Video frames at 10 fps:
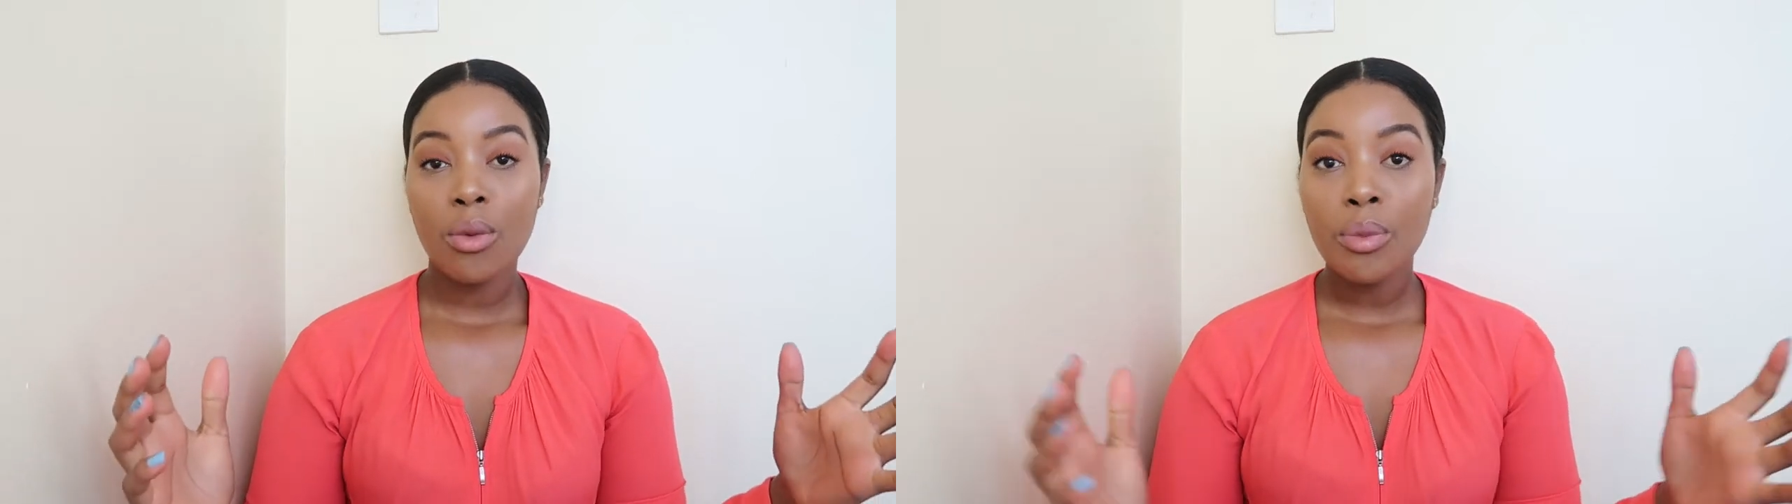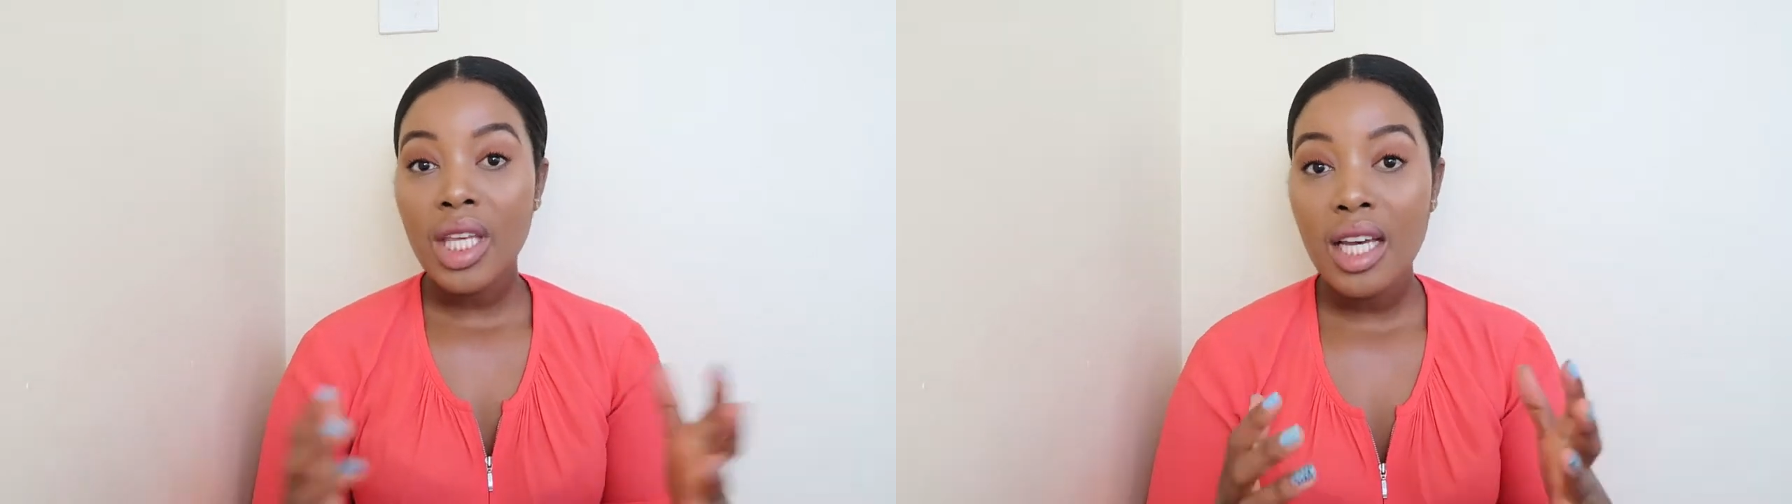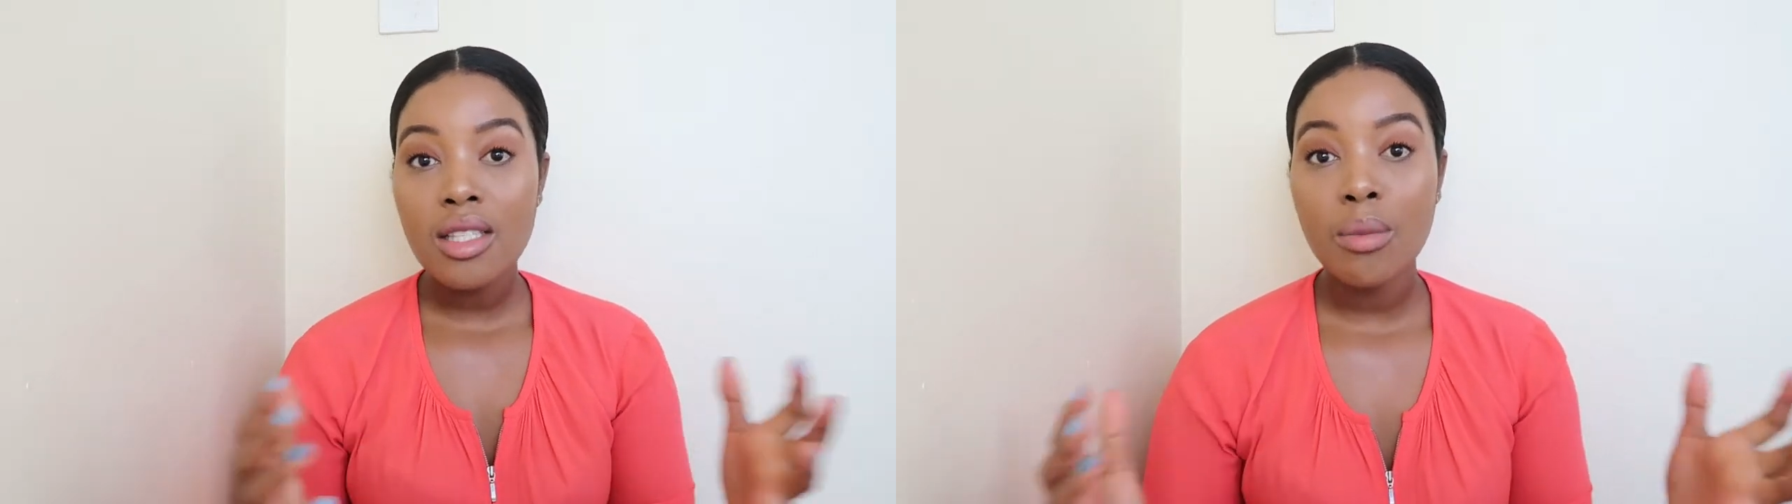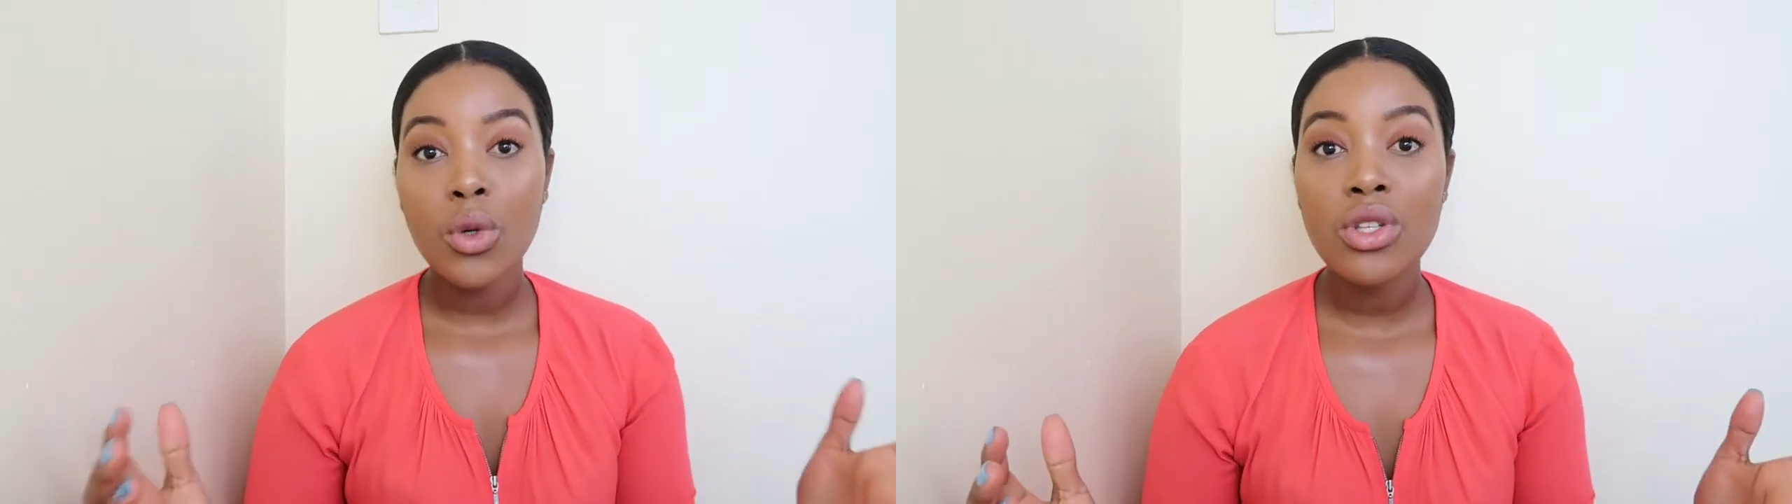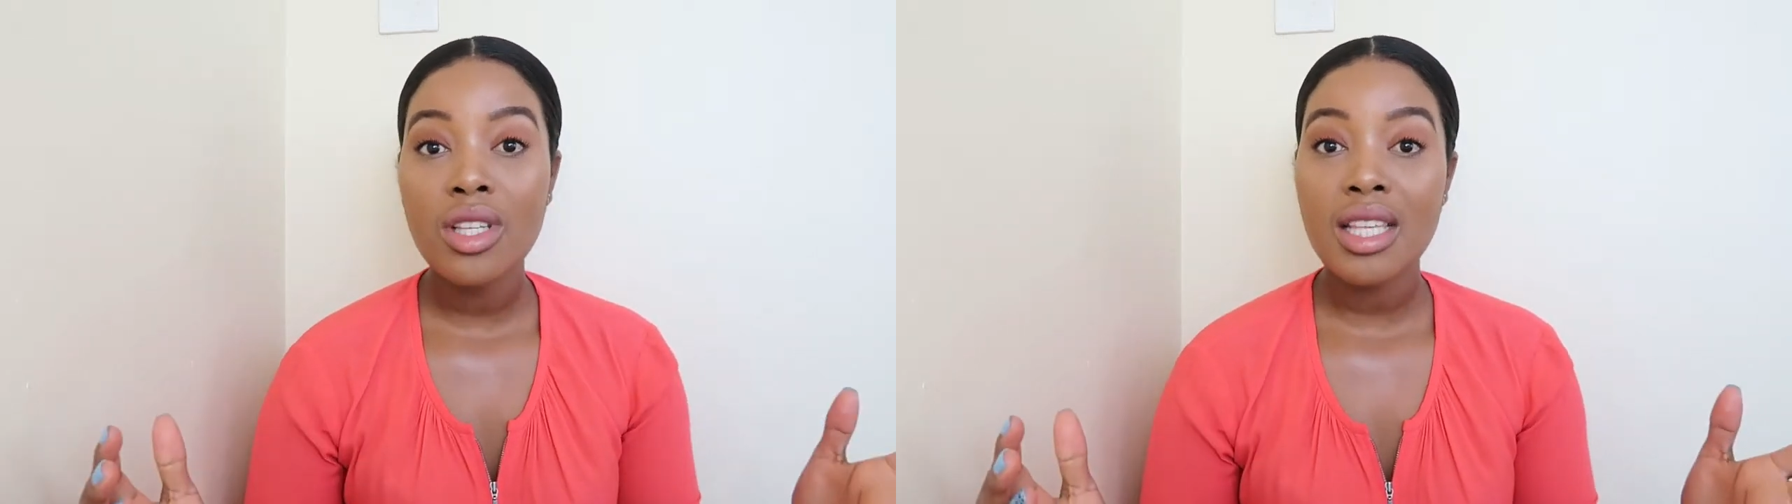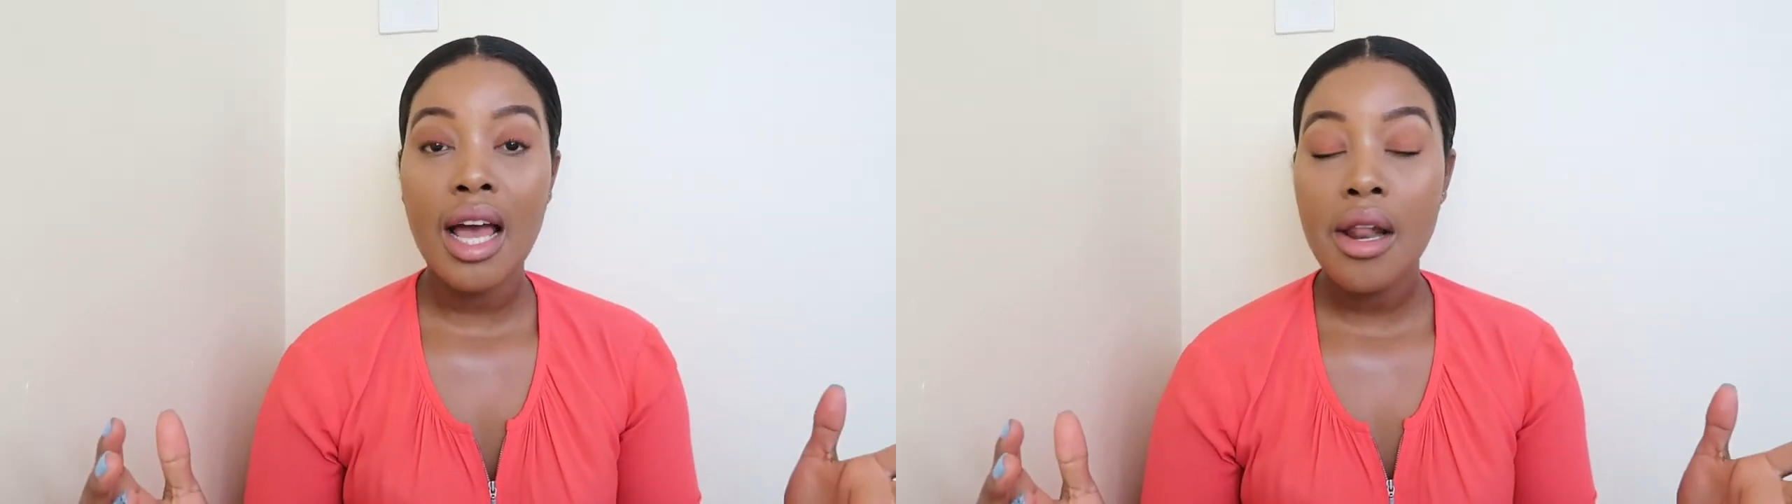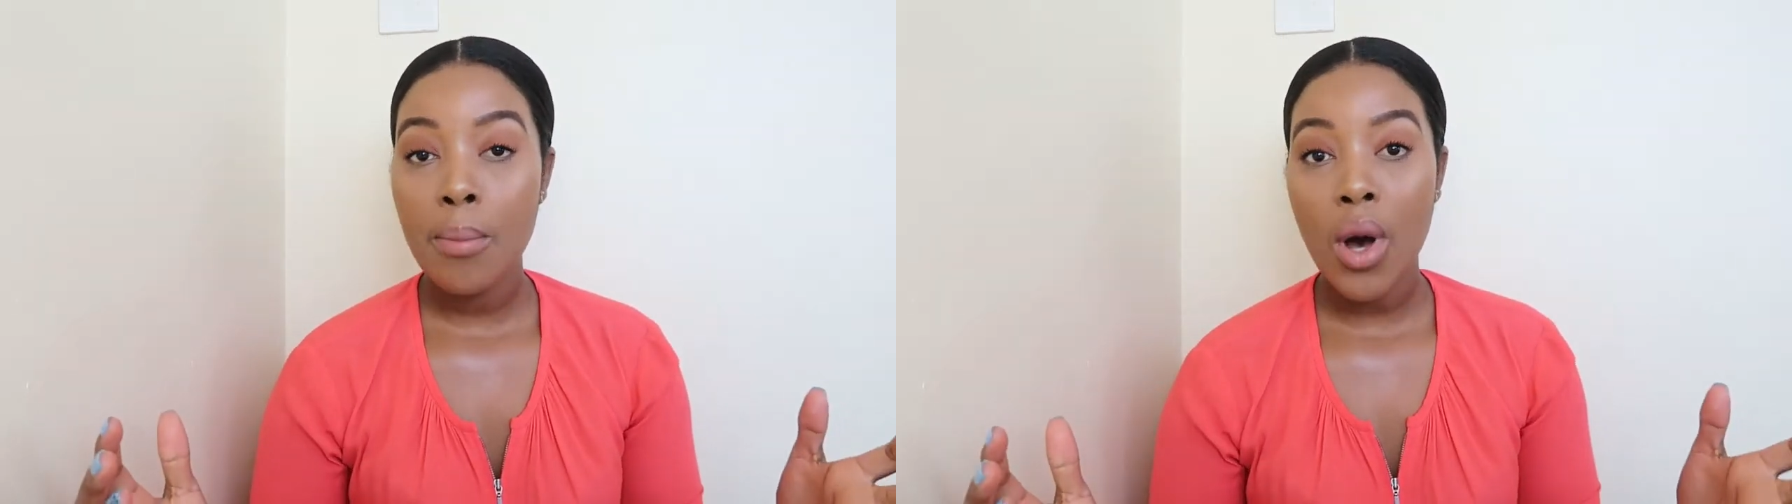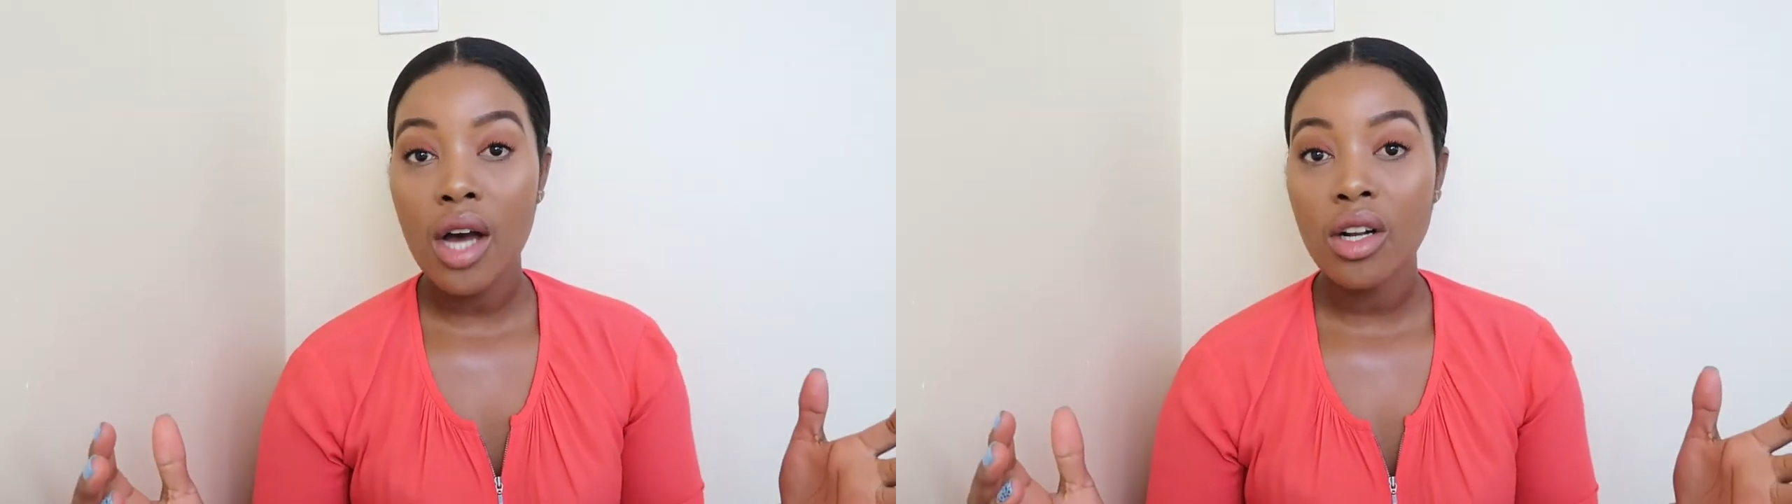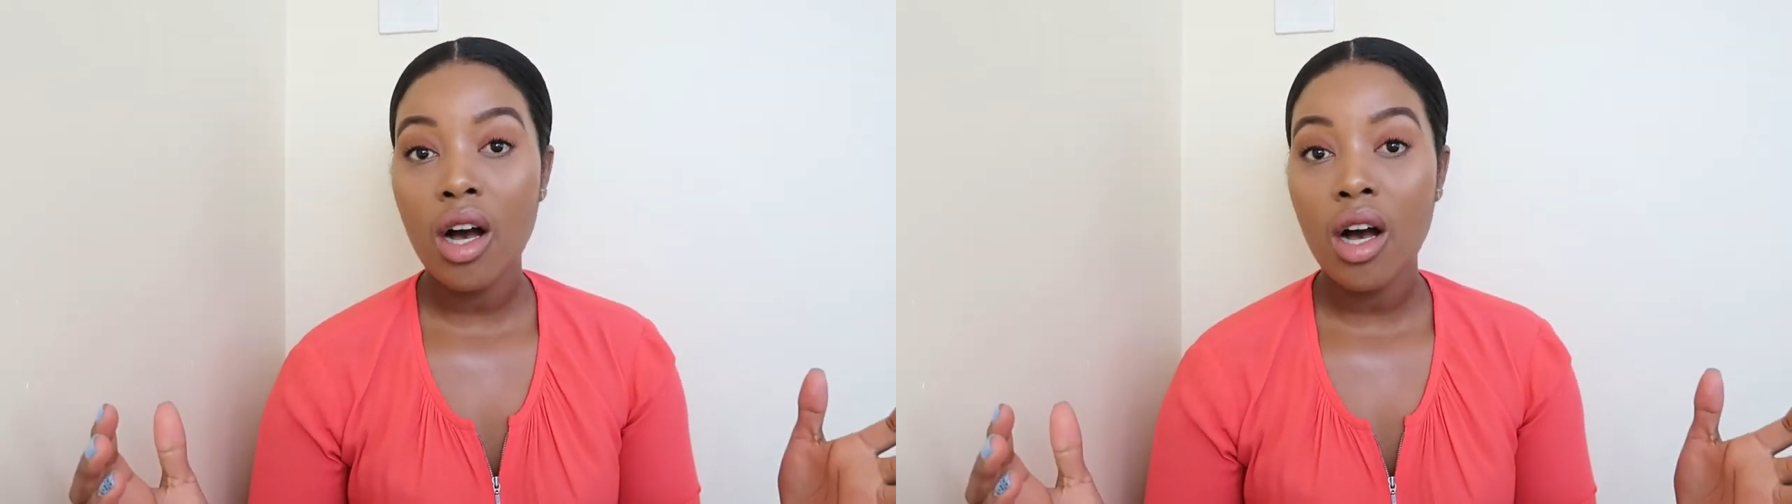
For me, it's the most exciting part